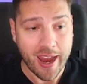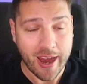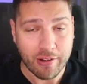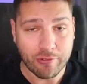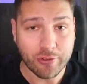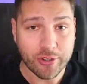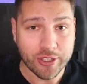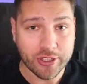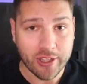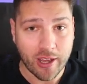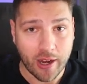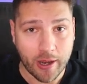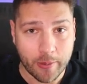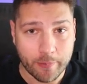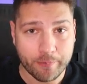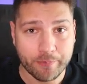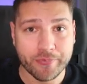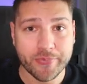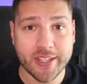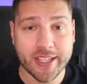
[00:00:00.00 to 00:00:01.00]
every
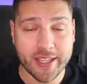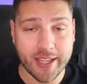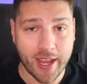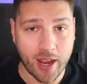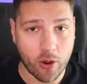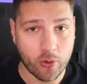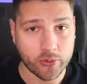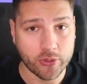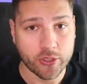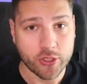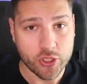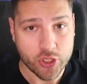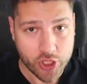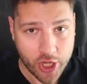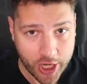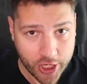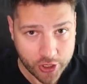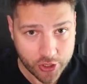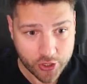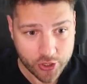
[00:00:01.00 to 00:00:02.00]
time the count
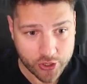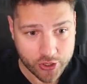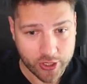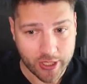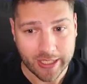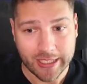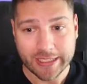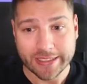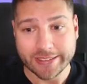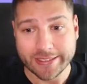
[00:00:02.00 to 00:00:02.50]
changes.